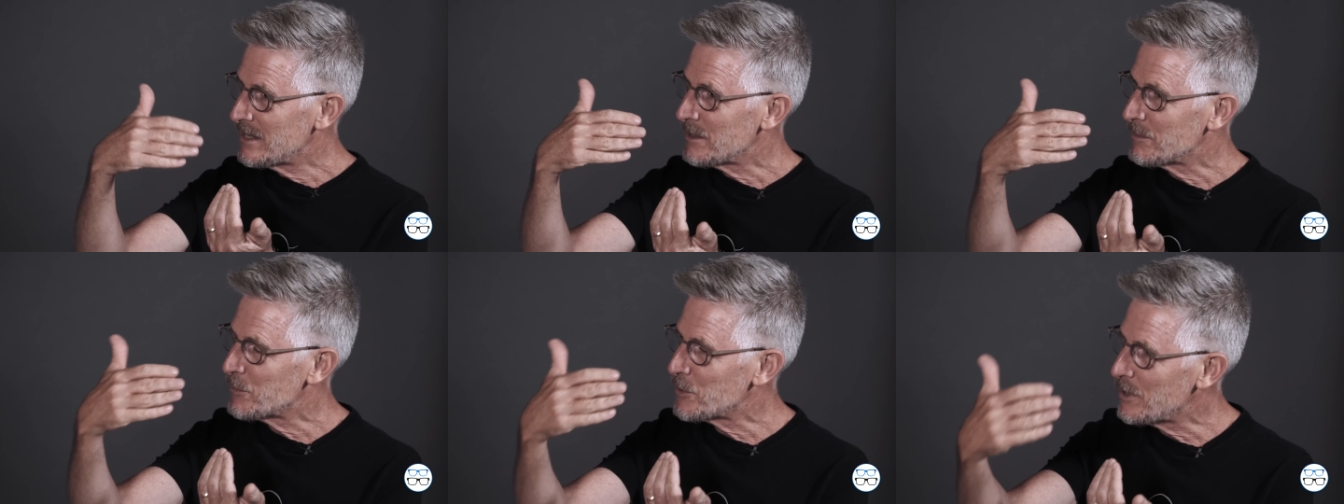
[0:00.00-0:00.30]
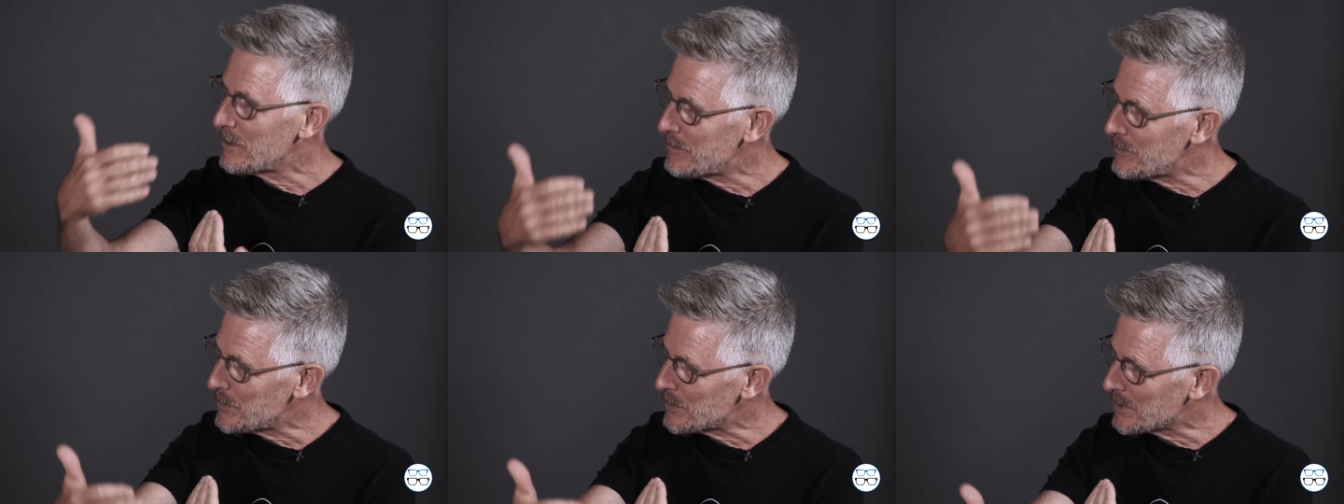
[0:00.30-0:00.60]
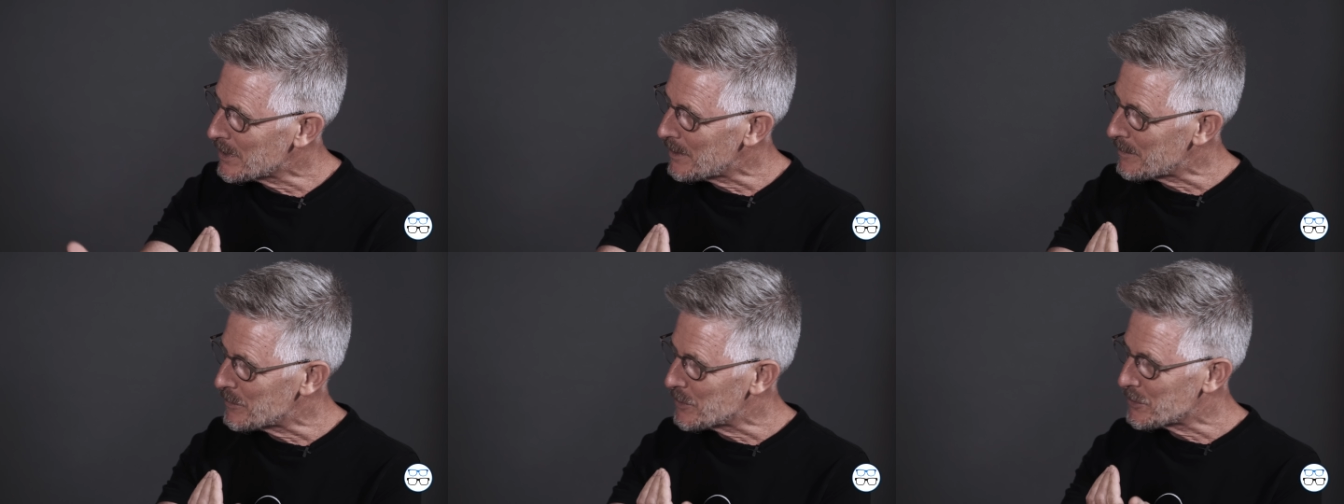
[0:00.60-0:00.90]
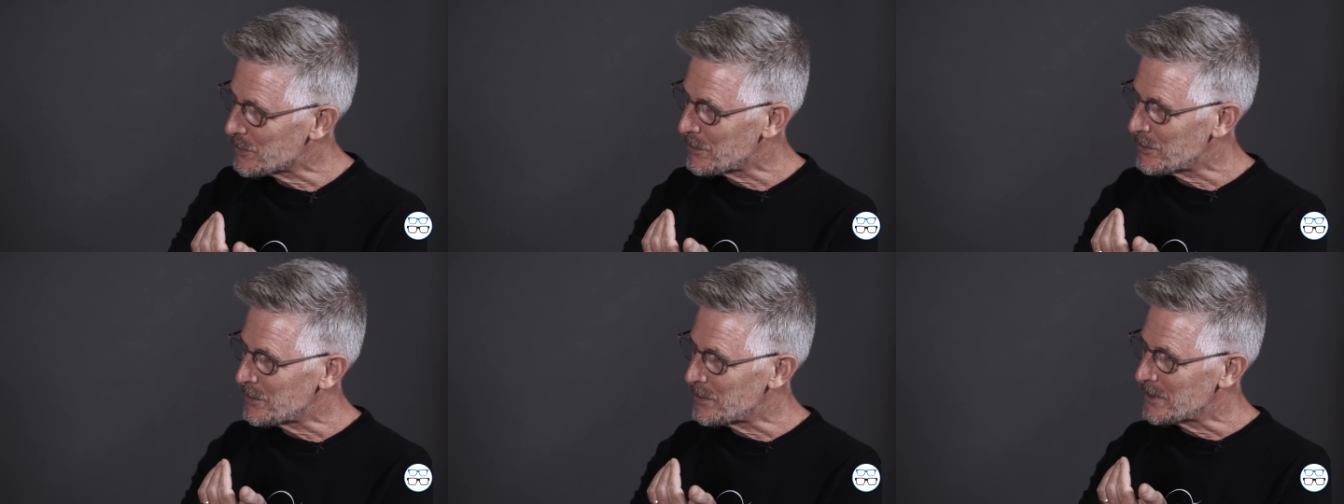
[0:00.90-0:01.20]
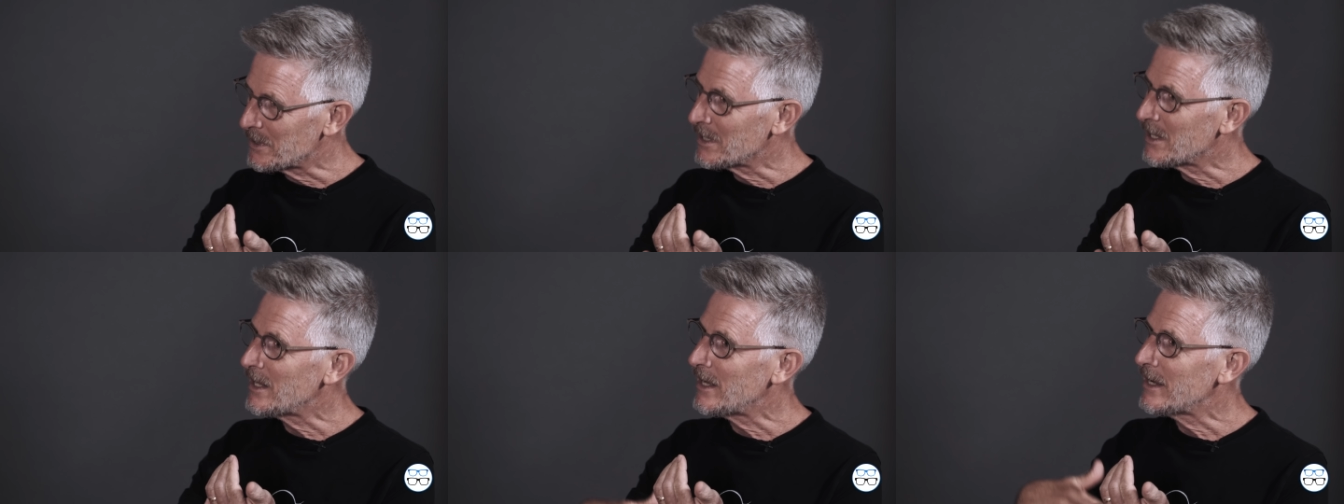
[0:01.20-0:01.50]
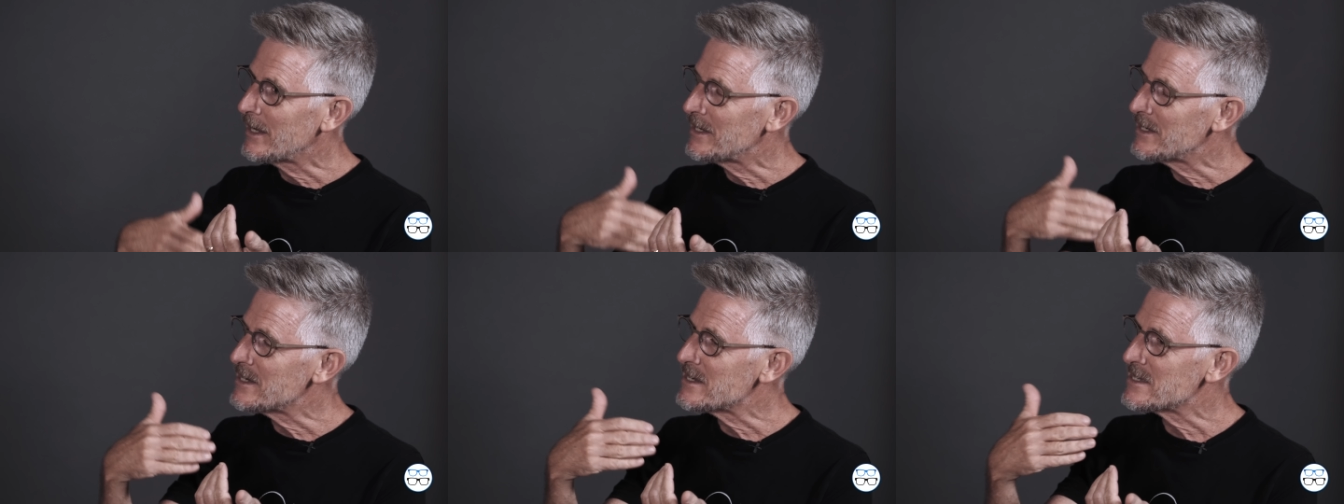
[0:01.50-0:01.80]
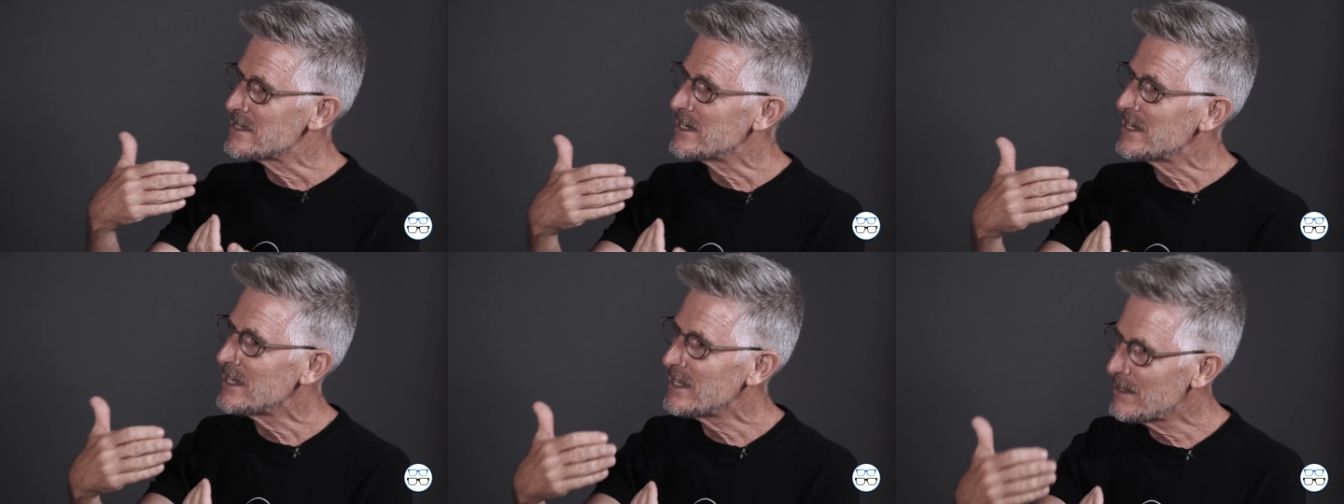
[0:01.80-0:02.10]
the preview come through and the client
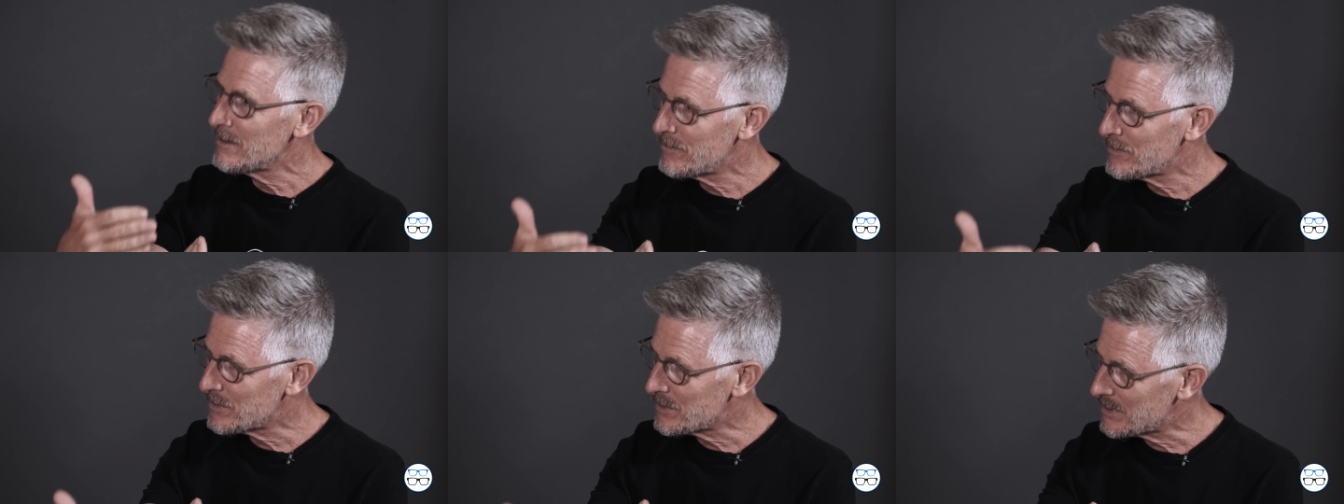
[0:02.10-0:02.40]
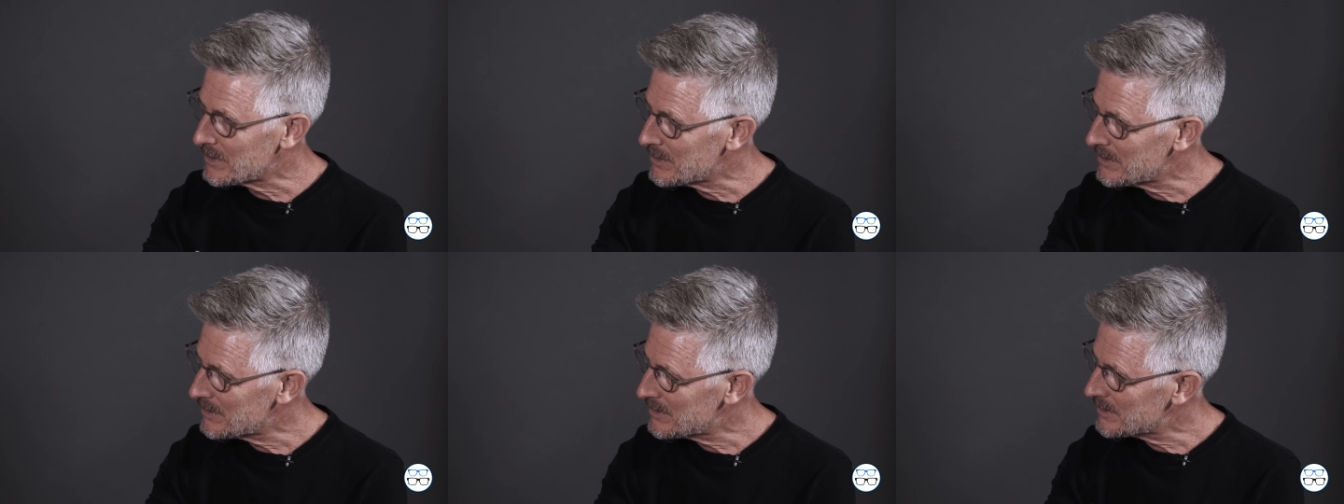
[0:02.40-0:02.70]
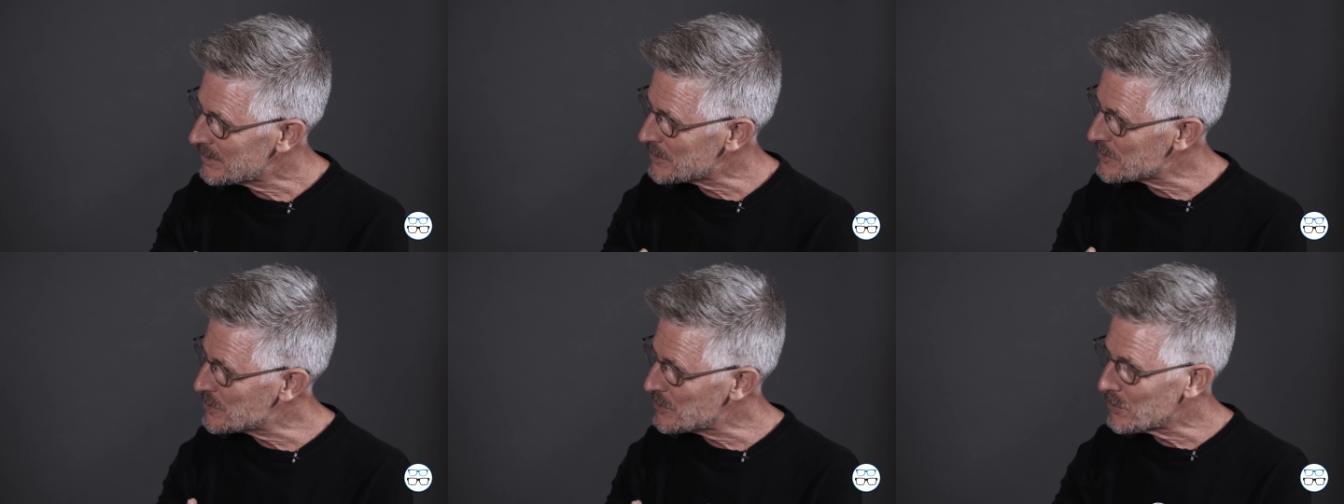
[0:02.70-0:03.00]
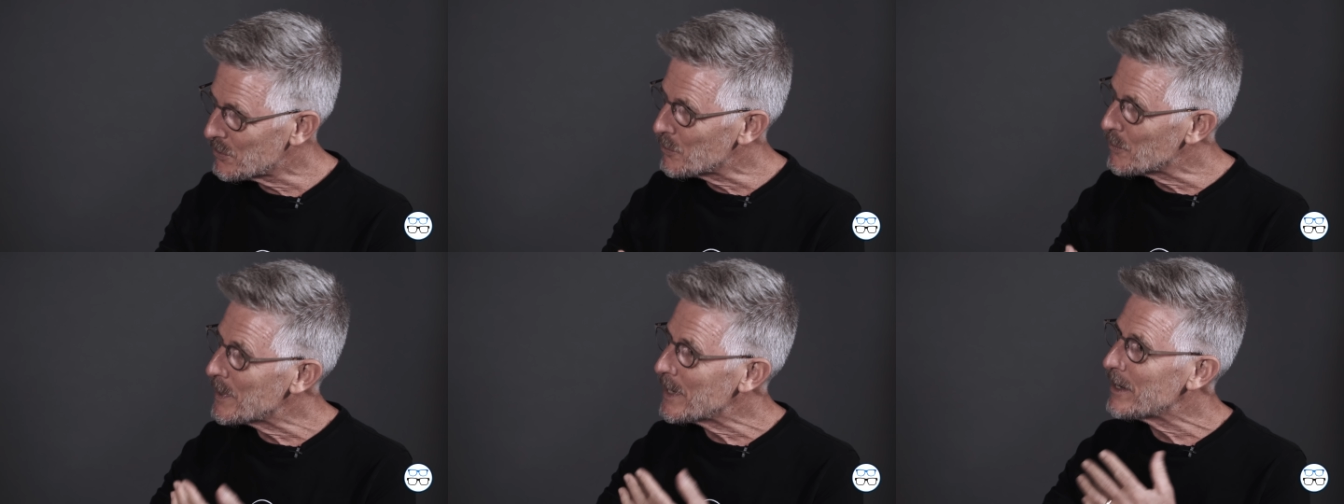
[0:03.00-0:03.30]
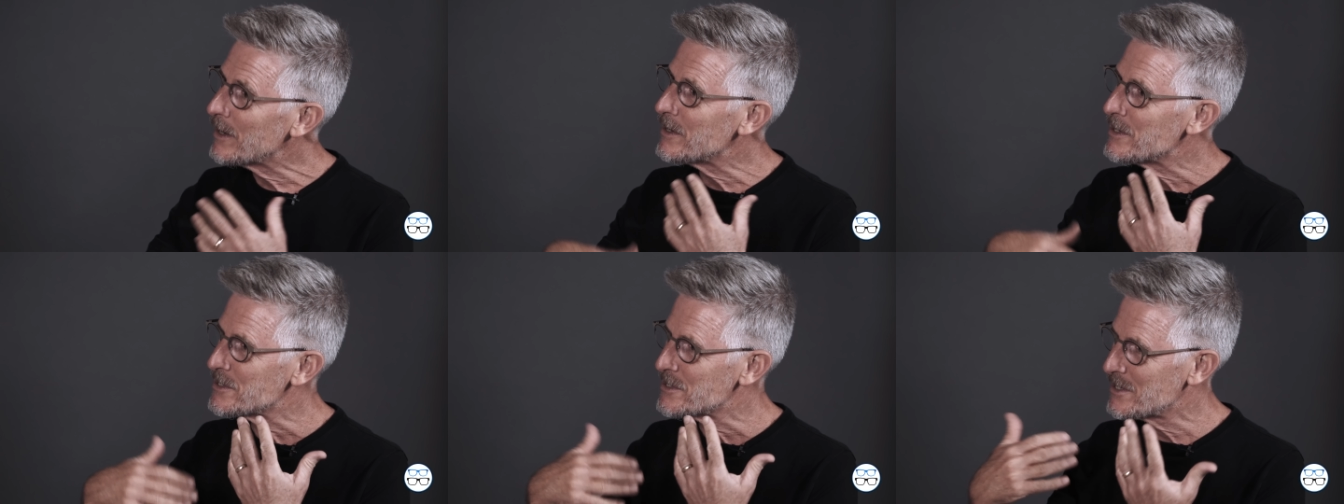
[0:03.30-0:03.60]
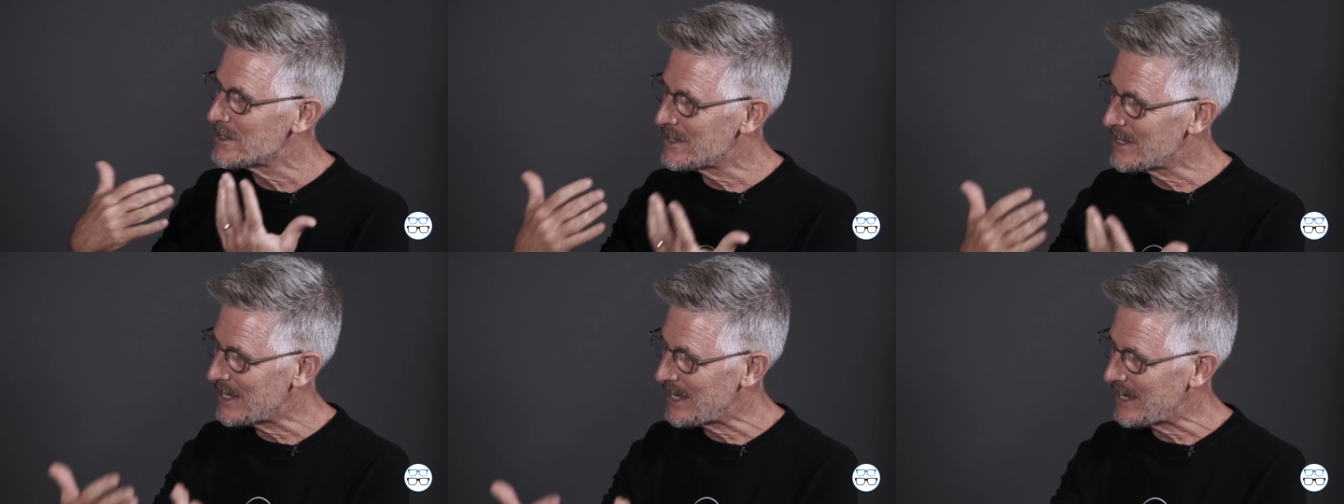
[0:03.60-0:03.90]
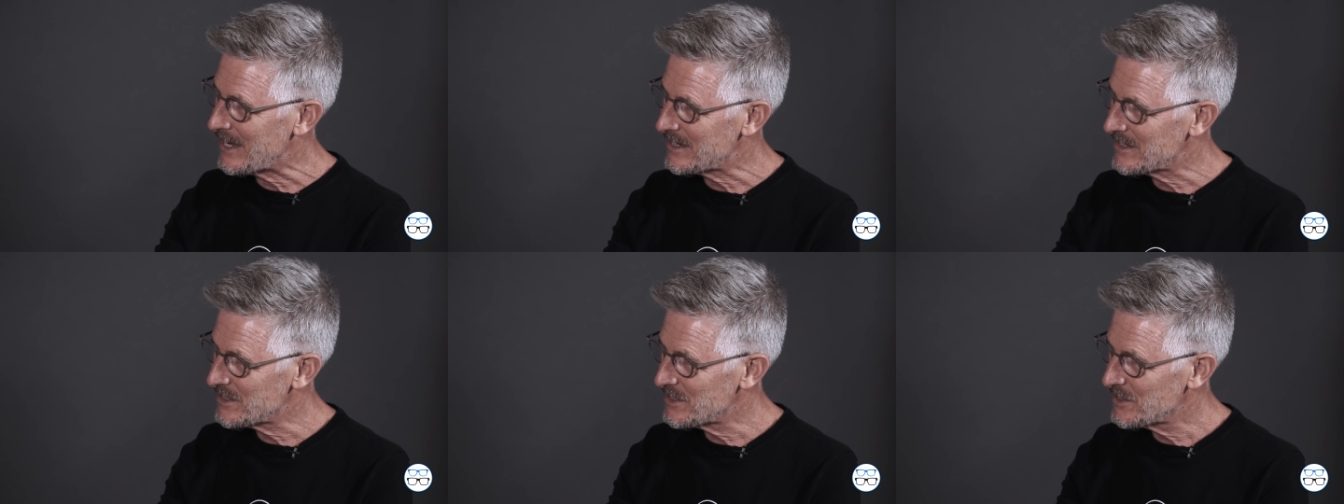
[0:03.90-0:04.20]
doesn't even there's no awareness of that.